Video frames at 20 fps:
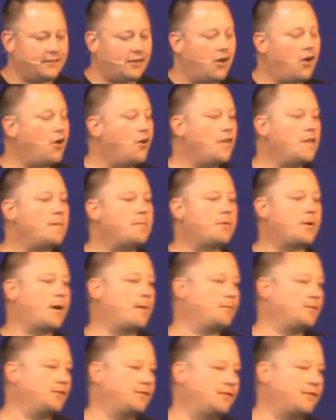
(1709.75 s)
All the
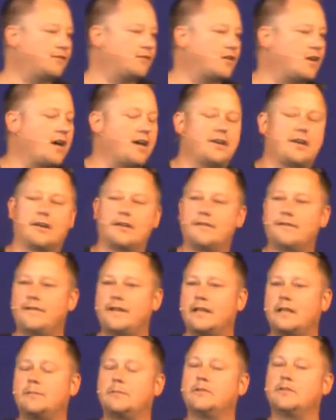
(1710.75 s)
promises of God are
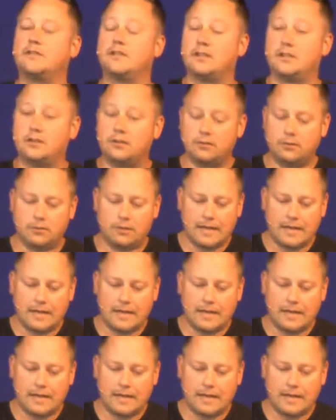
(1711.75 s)
available to you